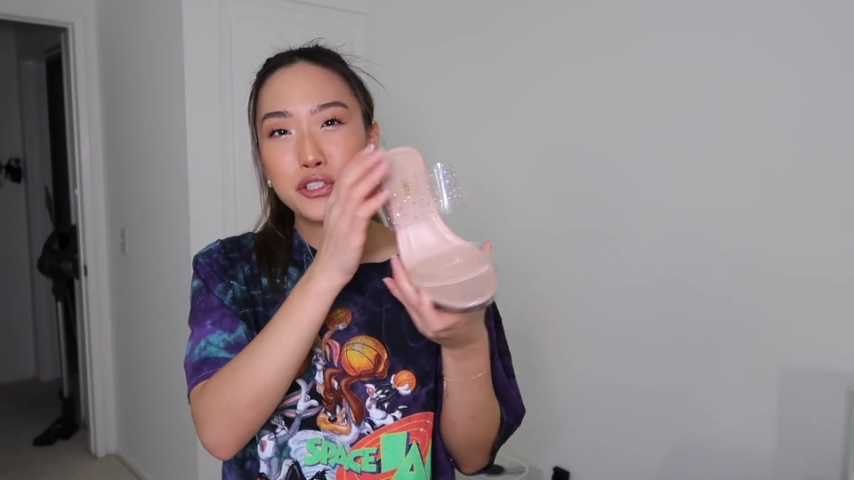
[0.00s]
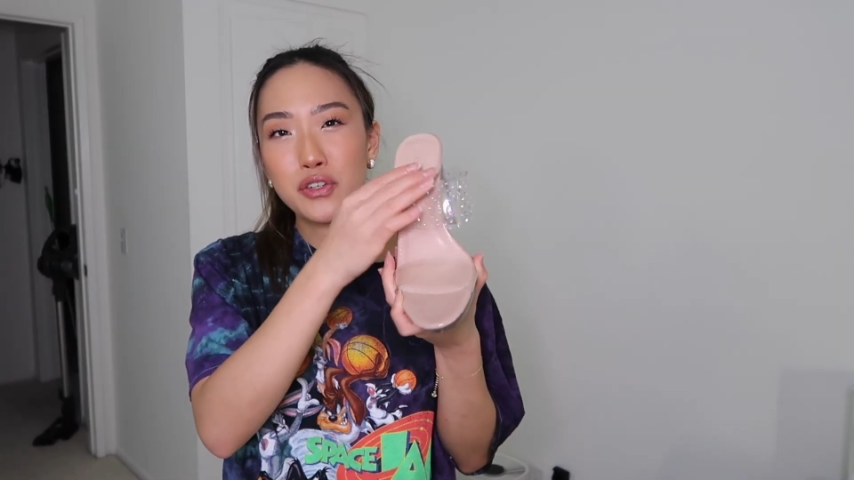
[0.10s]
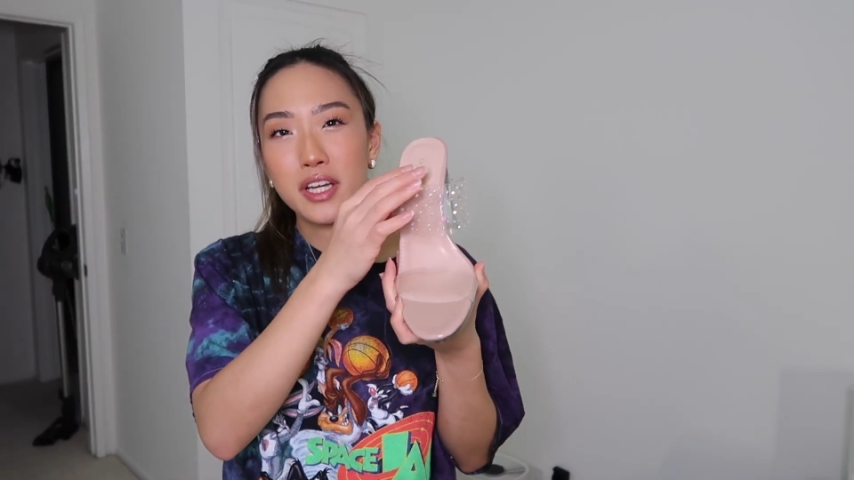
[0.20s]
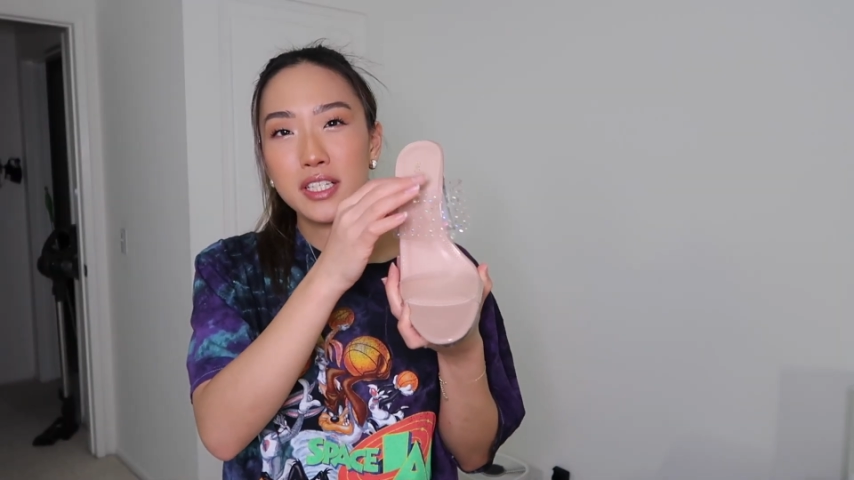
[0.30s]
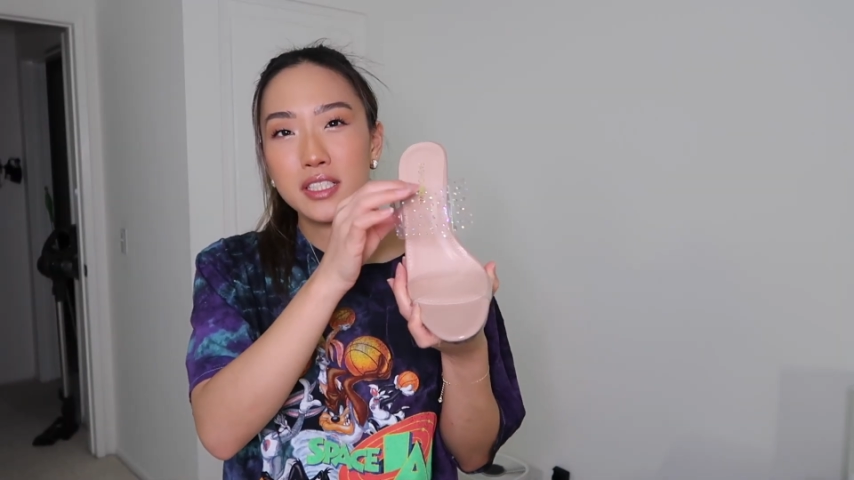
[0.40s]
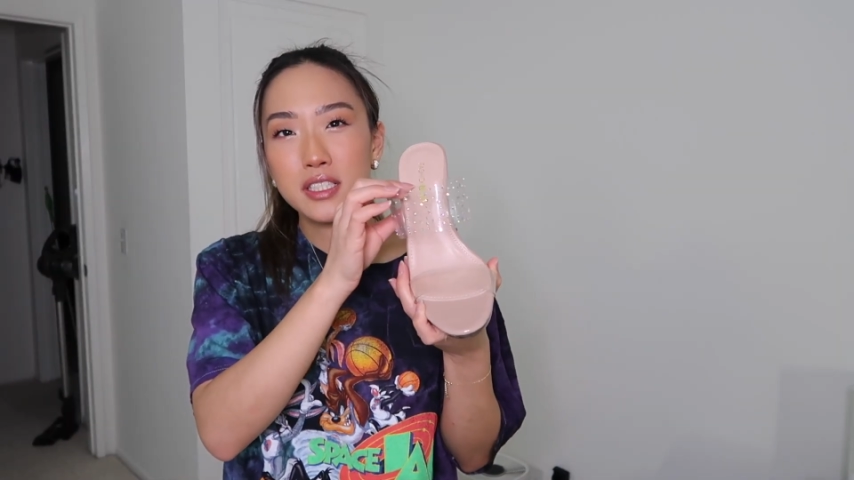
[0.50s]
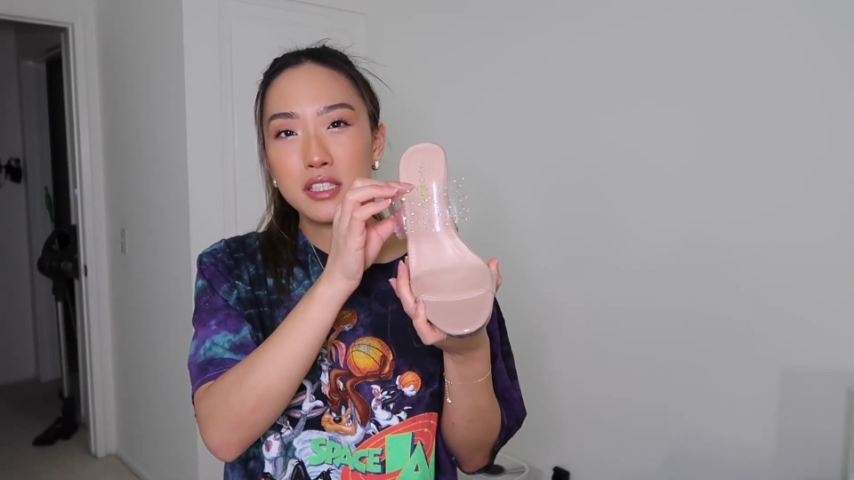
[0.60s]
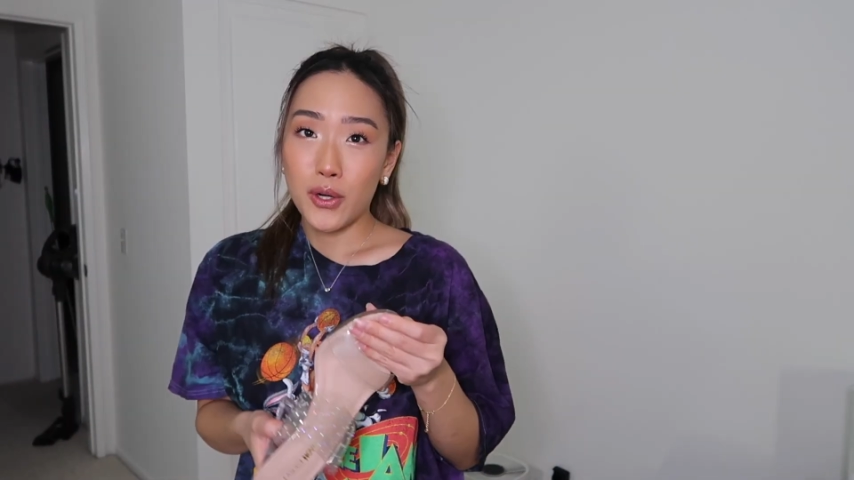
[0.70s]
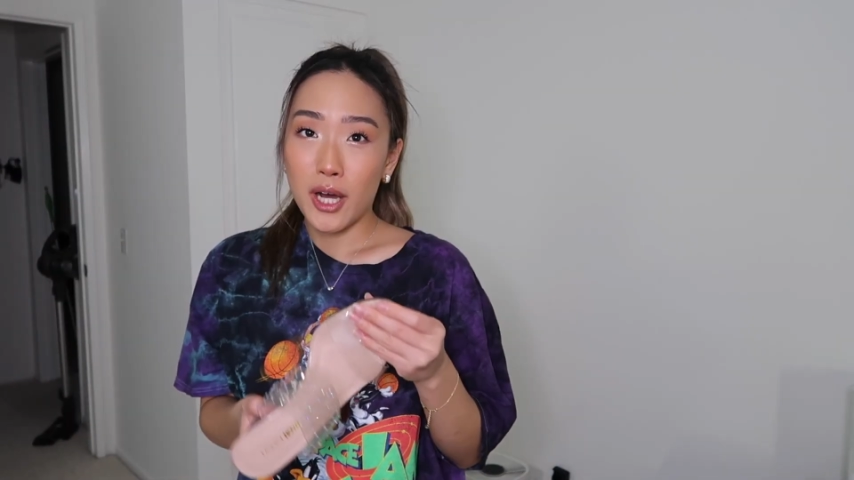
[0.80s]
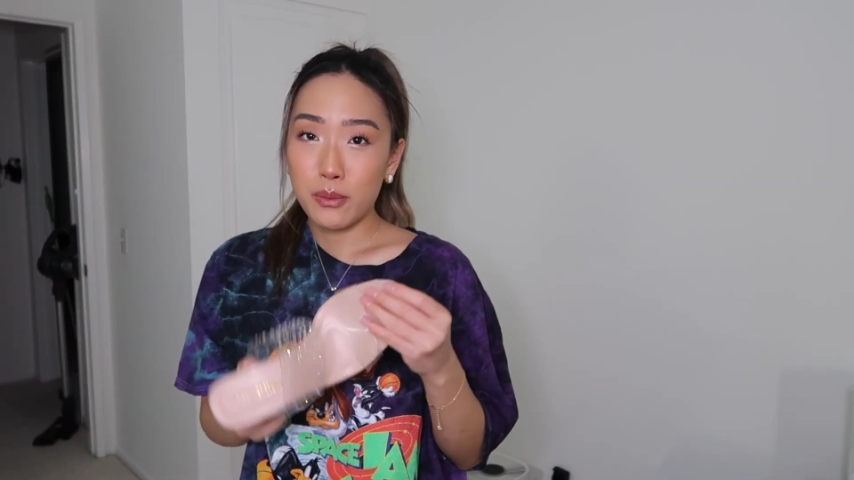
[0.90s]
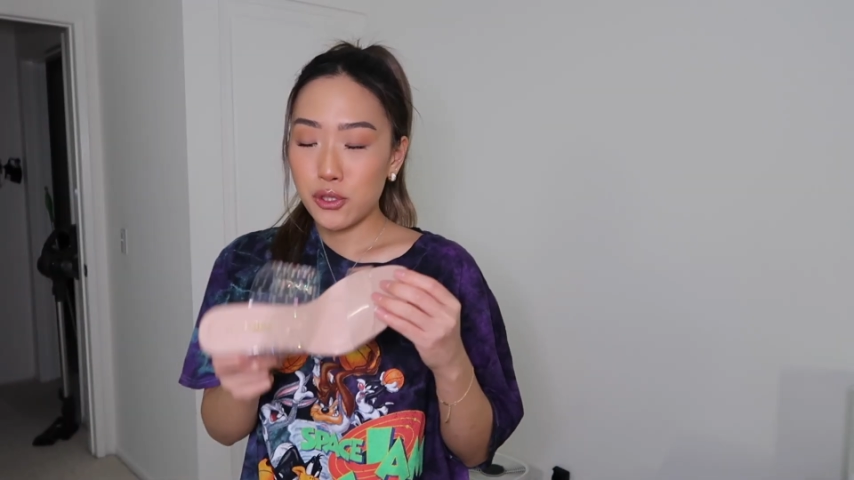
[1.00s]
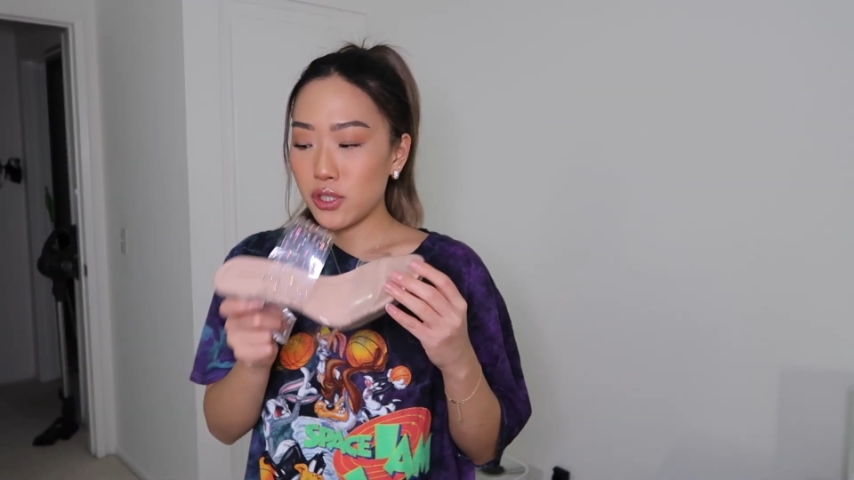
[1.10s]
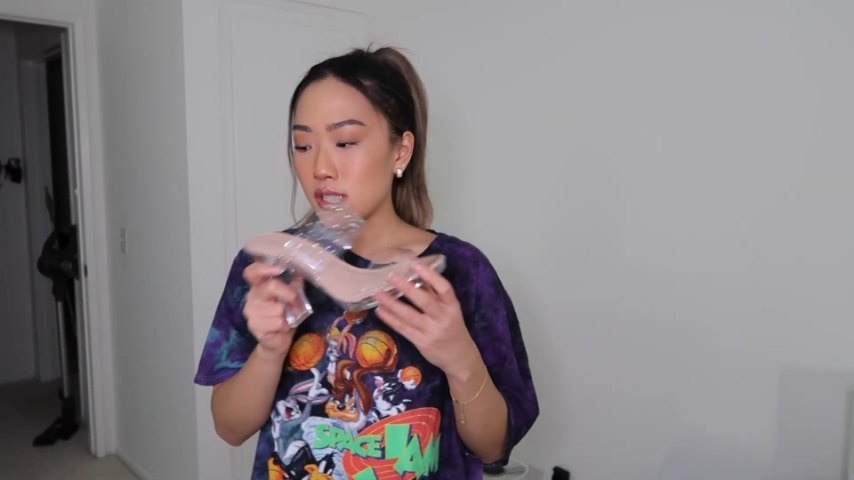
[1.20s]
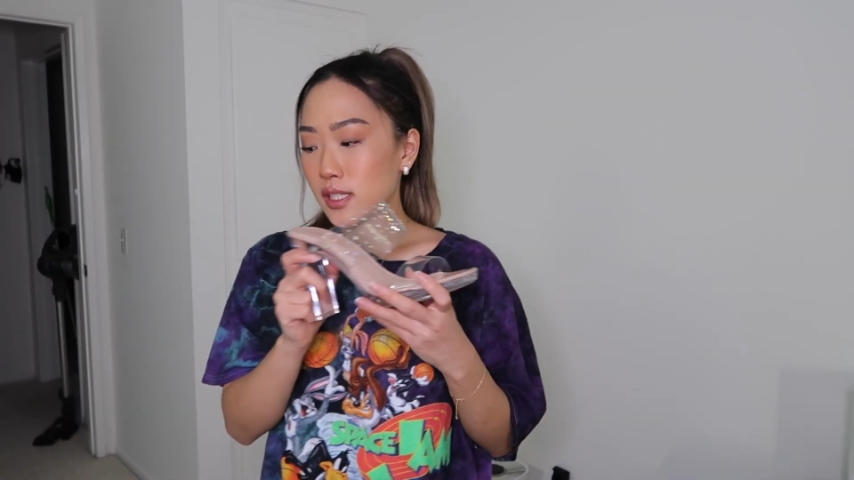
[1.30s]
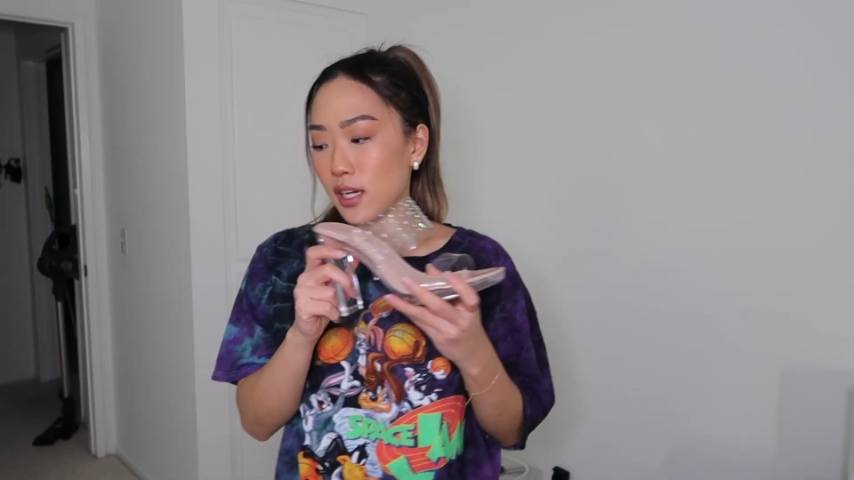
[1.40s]
trend. Well, I was
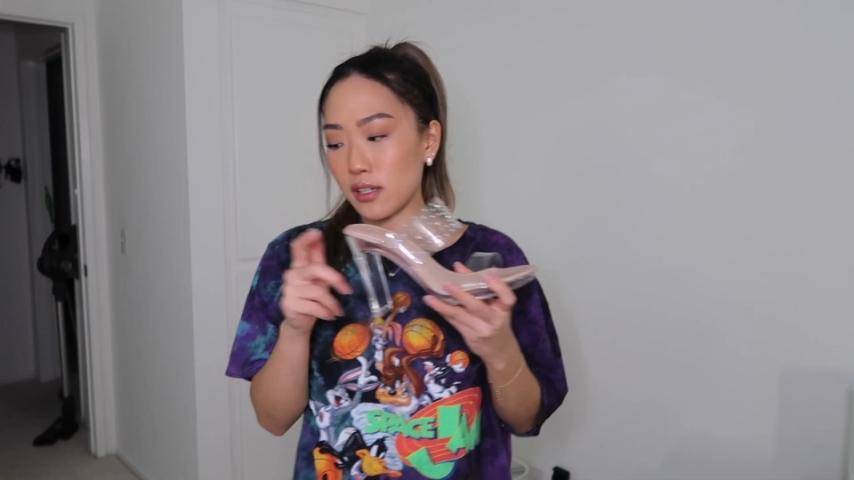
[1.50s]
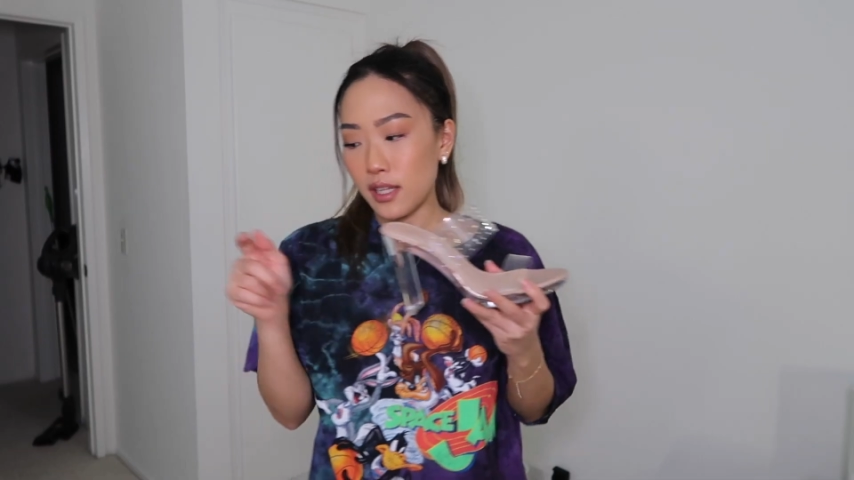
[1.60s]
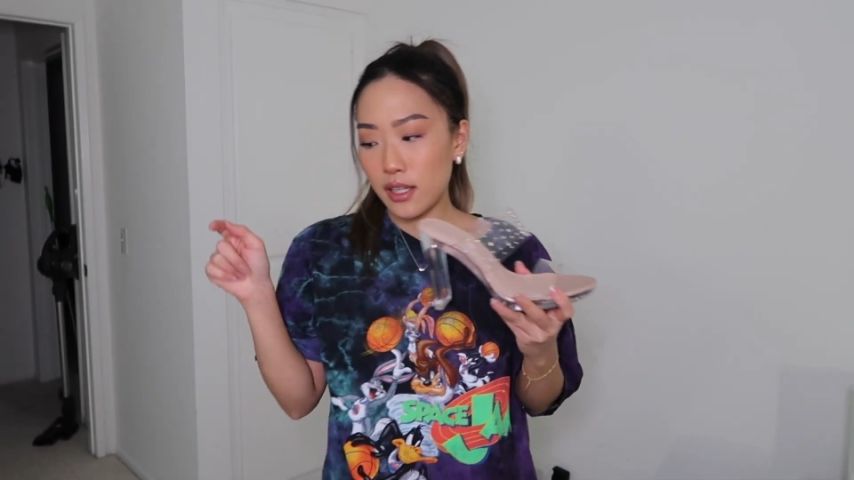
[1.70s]
just scared